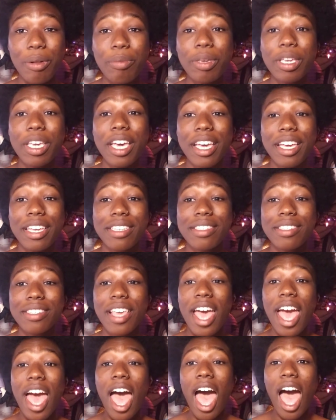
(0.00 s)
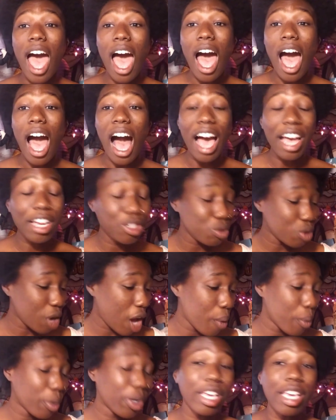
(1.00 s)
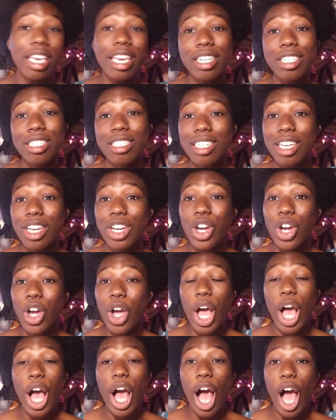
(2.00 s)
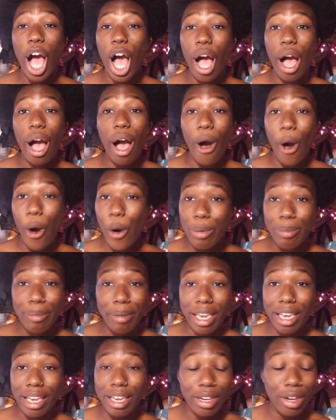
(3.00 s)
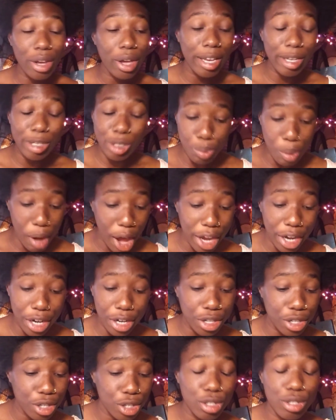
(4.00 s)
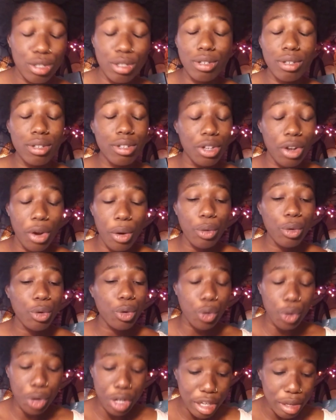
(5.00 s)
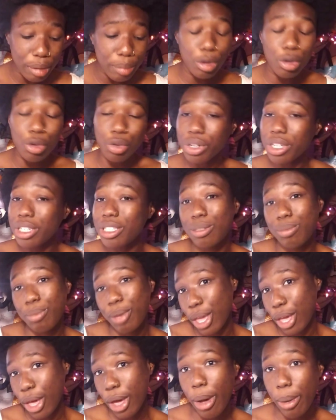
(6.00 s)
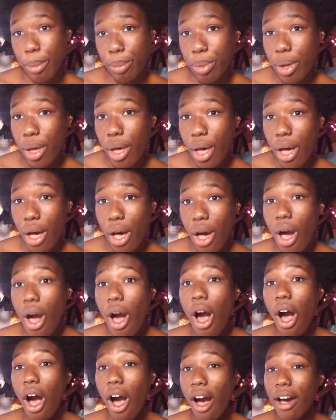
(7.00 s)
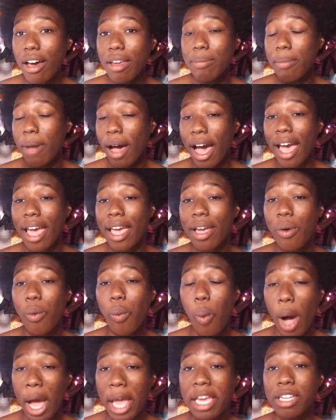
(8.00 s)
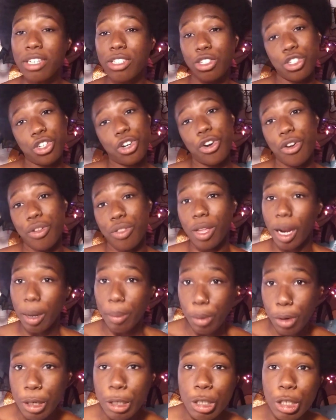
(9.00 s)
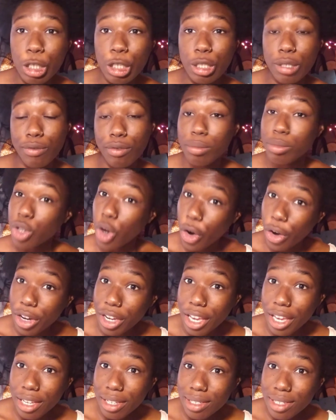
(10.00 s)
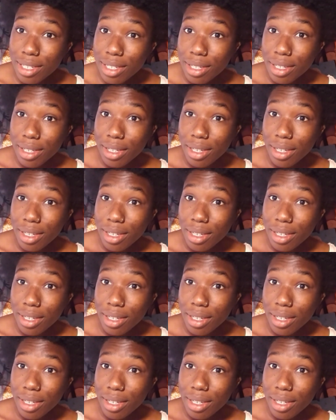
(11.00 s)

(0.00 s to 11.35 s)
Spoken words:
because I do not want to get homemade, expired, you know, cream grease makeup on my white shirt that I purchased from Target.